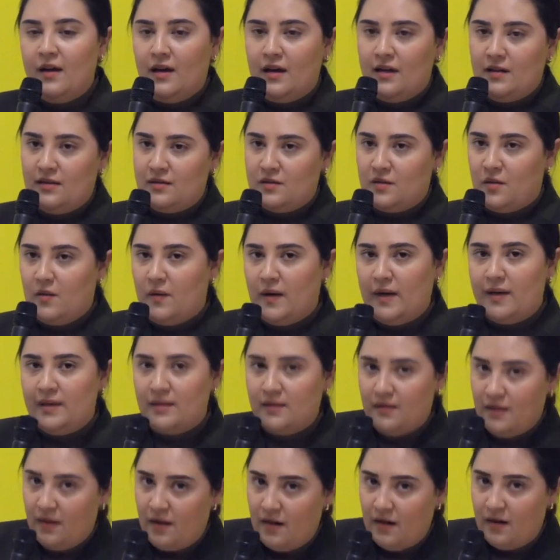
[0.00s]
And it's quite
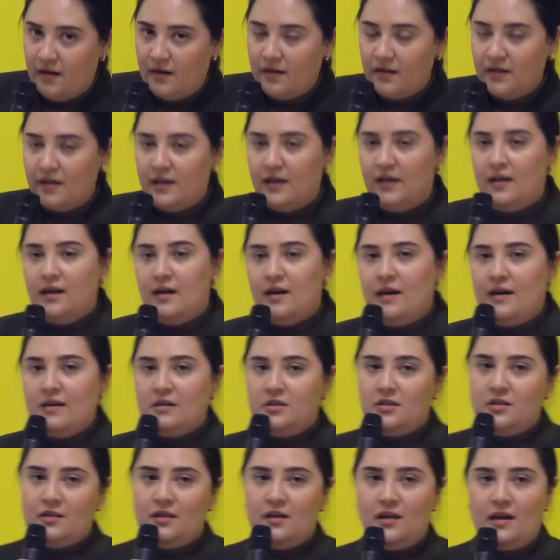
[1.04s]
long, and it
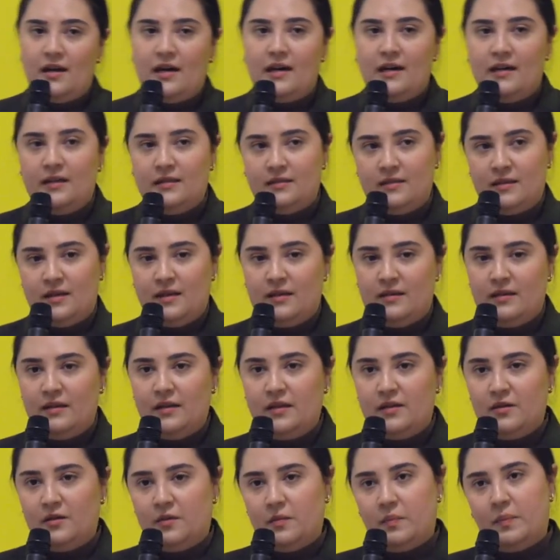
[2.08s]
actually has a
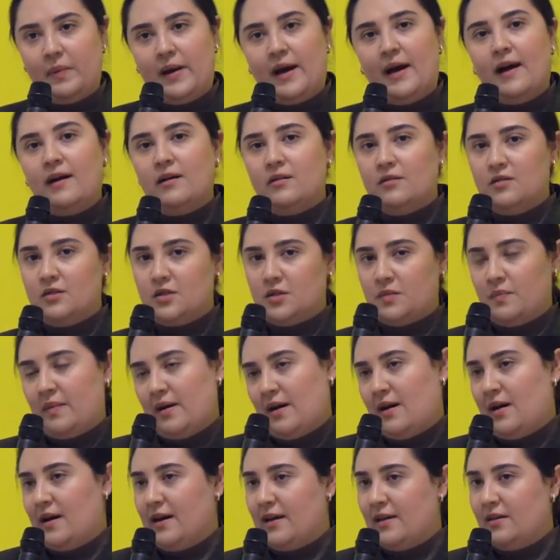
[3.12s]
little pouch
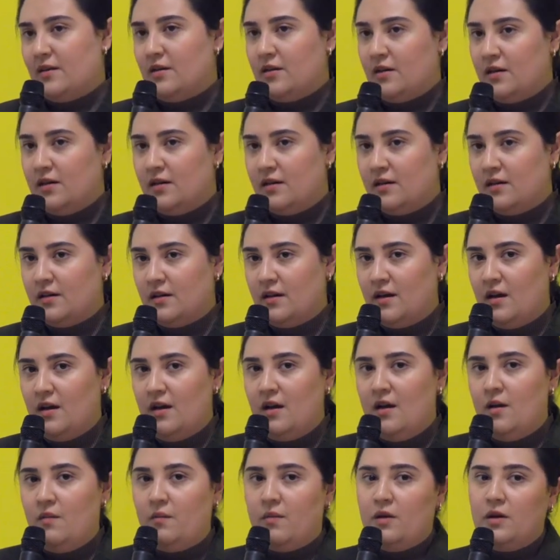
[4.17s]
behind the hood
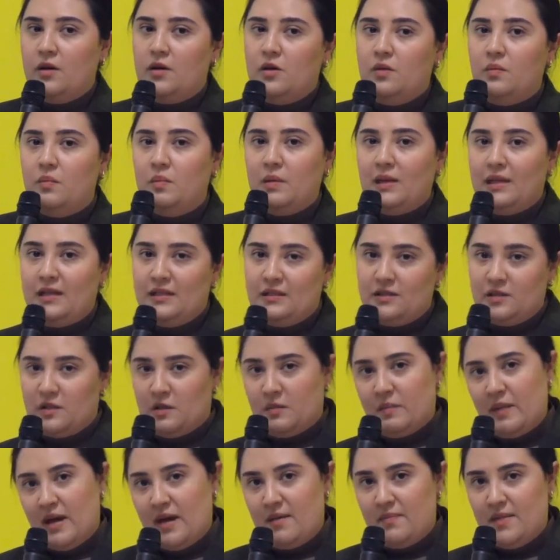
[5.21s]
where you place
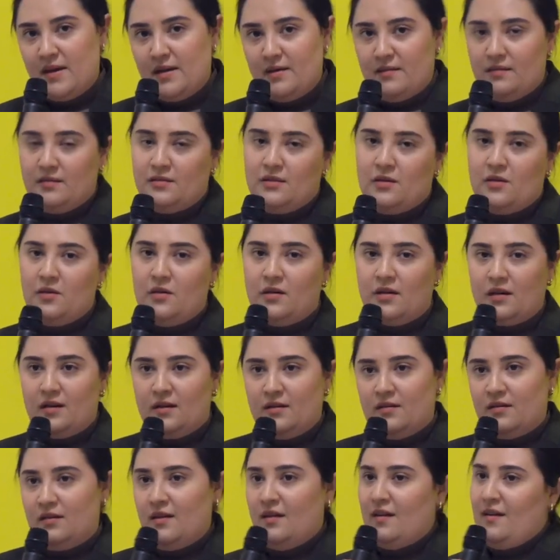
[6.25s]
your baby. So you
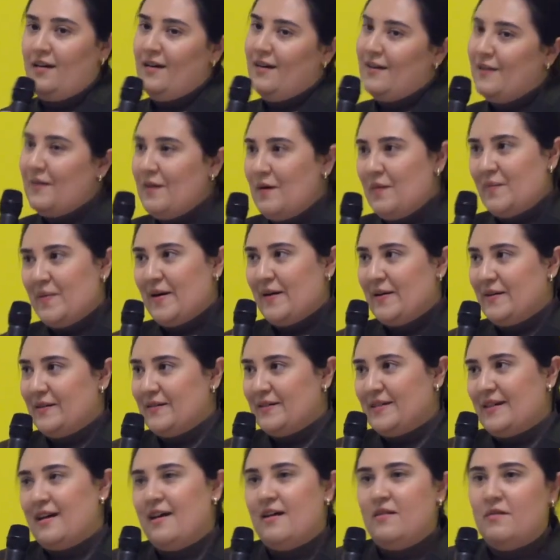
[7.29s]
can go about your
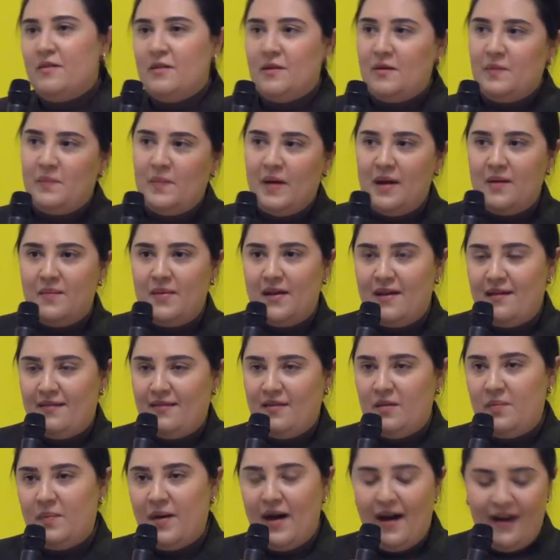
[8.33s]
day with your baby in
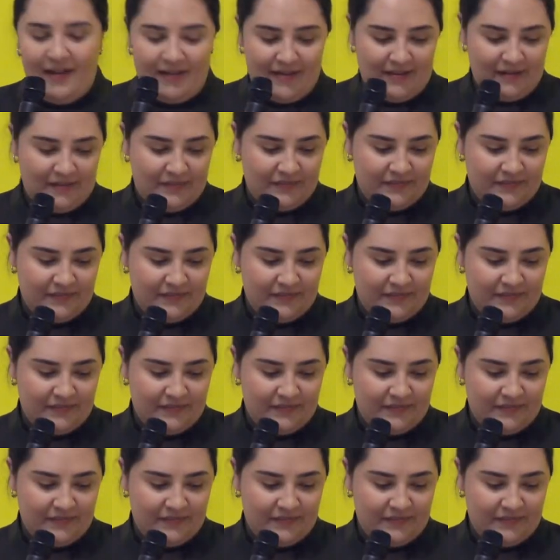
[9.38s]
the back.